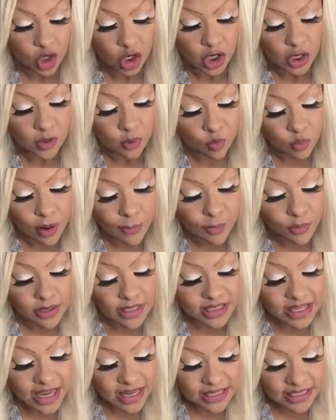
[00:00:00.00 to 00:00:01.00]

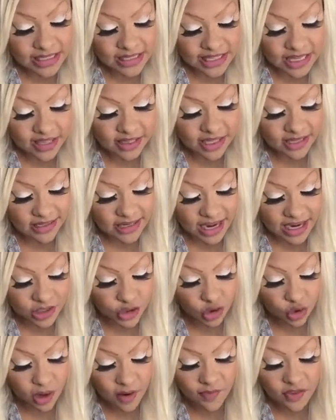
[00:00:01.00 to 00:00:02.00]
Represents the
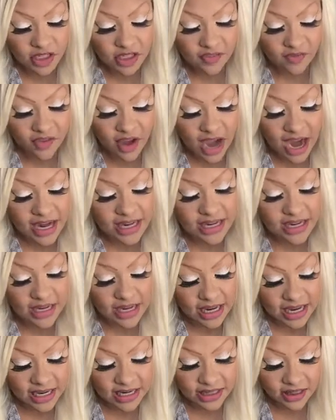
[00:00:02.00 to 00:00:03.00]
nature of the divine
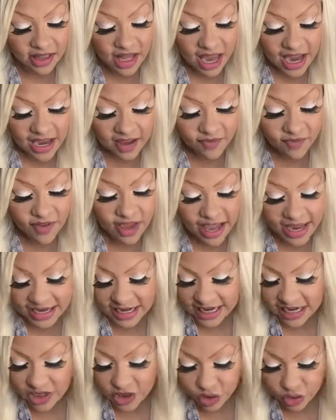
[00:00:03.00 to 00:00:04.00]
in life and
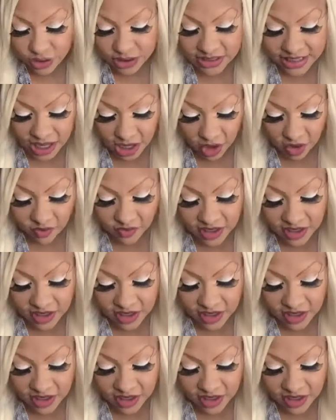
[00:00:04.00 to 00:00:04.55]
in yourself.